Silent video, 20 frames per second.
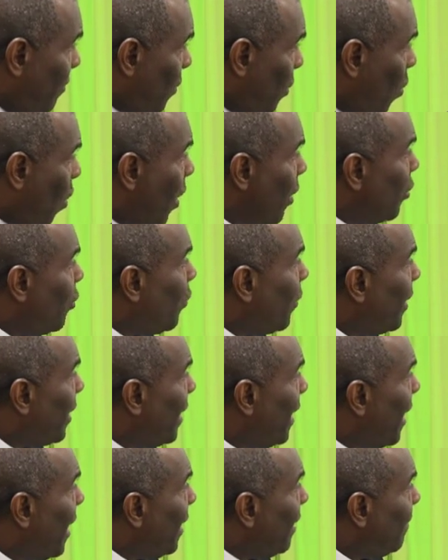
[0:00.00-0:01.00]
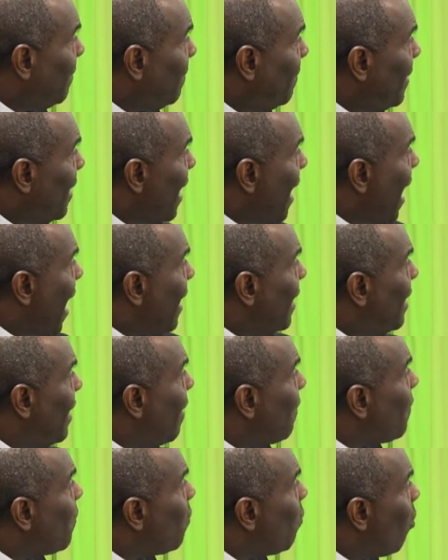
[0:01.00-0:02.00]
conduit there, and
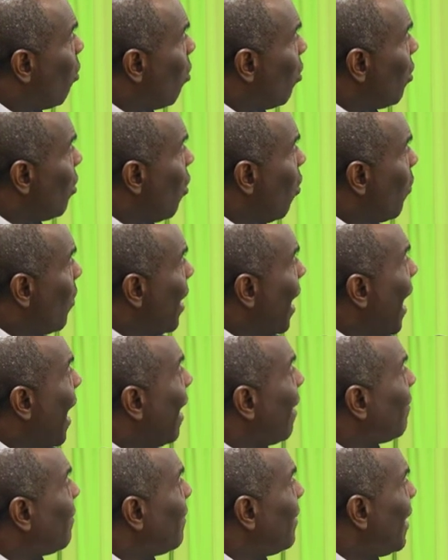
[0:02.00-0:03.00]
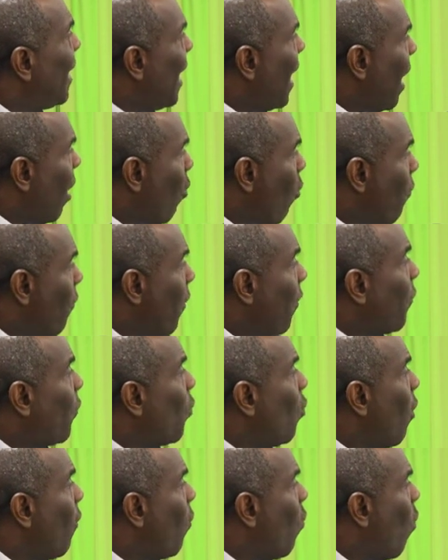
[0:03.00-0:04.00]
therefore we have an
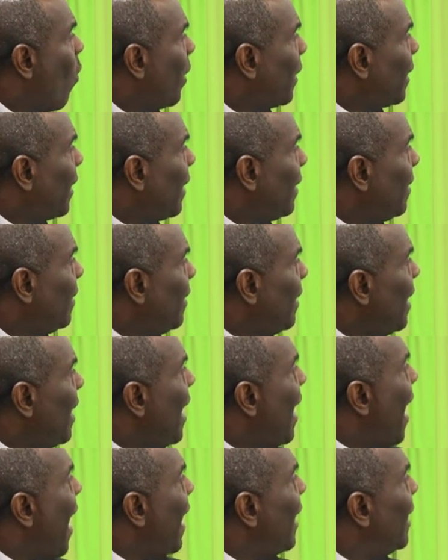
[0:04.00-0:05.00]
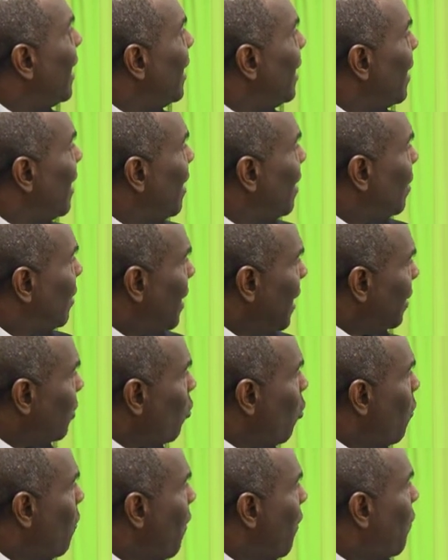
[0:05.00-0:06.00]
overflow of water, and this
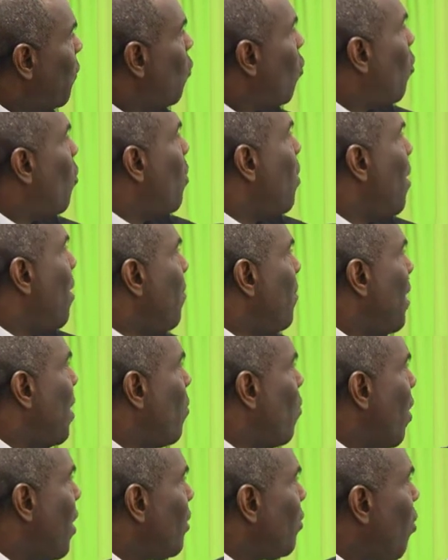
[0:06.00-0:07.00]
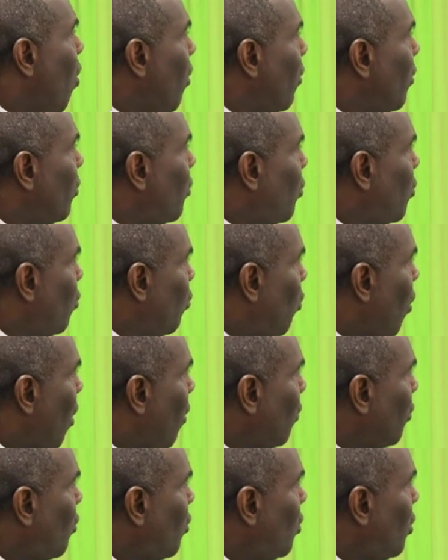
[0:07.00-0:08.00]
overflow may run down
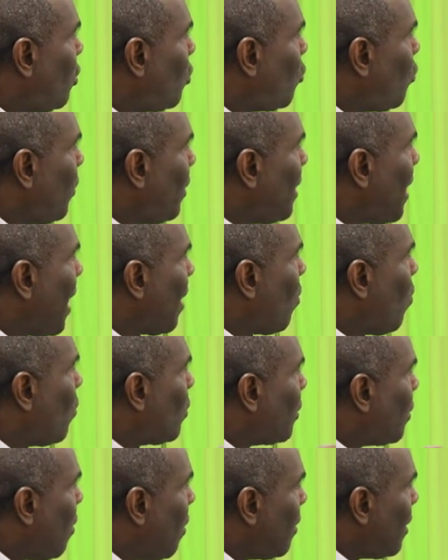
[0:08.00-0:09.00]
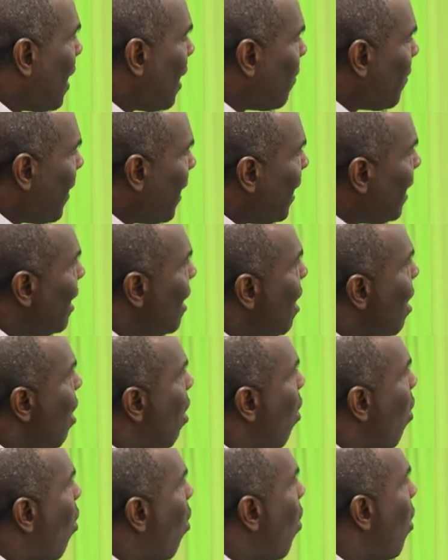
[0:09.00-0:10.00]
the street that goes down that way,
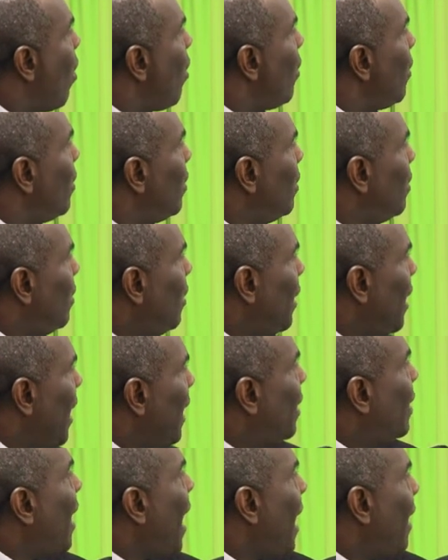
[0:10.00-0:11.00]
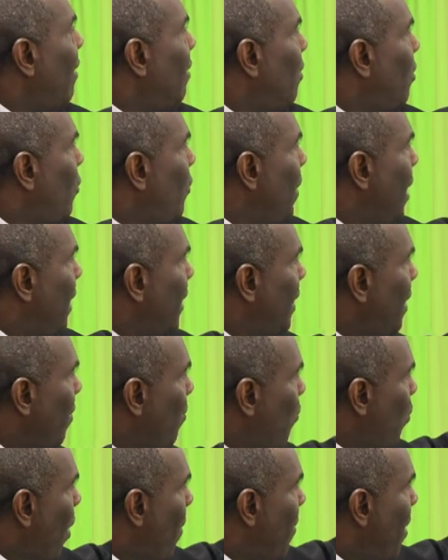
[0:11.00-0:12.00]
or it can
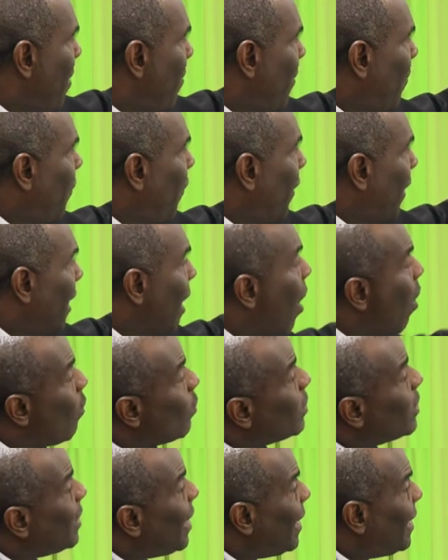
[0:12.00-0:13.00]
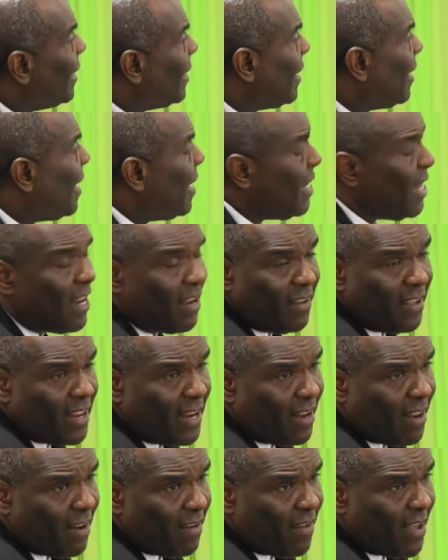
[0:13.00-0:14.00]
create problem for the house that is in
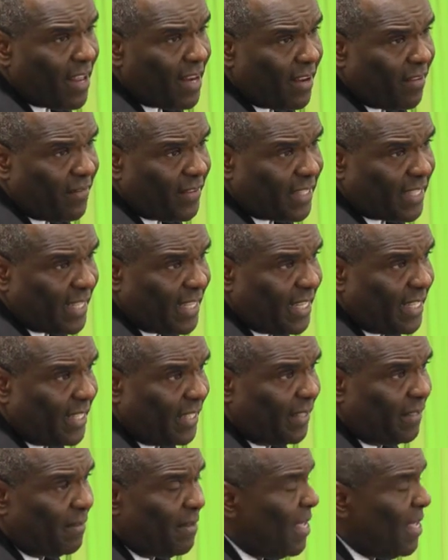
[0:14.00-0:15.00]
the vicinity.